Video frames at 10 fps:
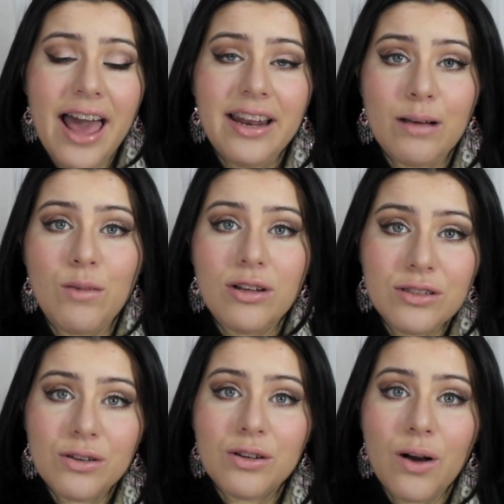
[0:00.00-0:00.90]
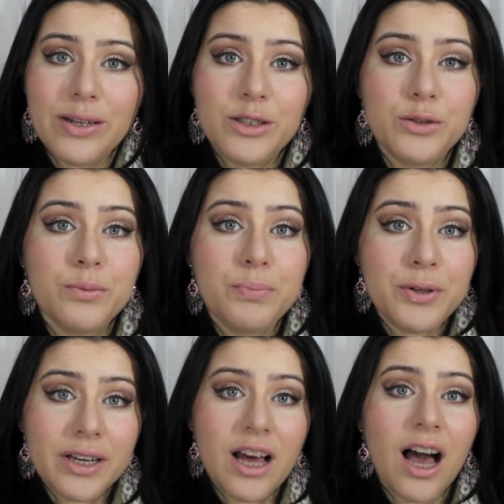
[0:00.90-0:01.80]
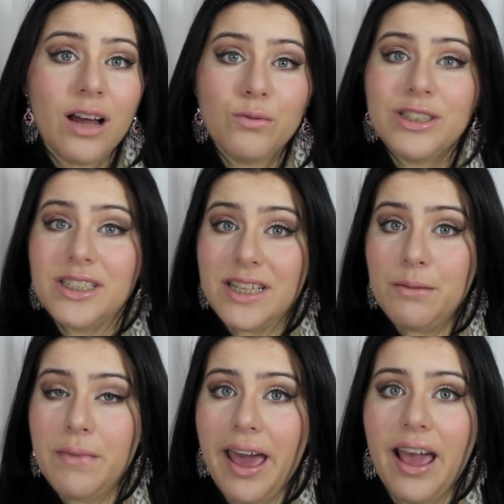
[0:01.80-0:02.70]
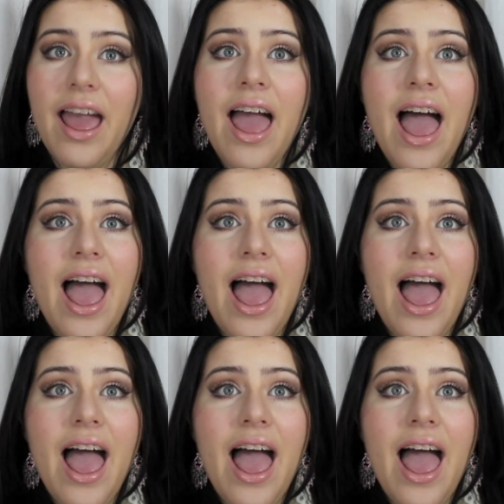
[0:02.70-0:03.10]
And I'm also going to BeautyCon, which is in May.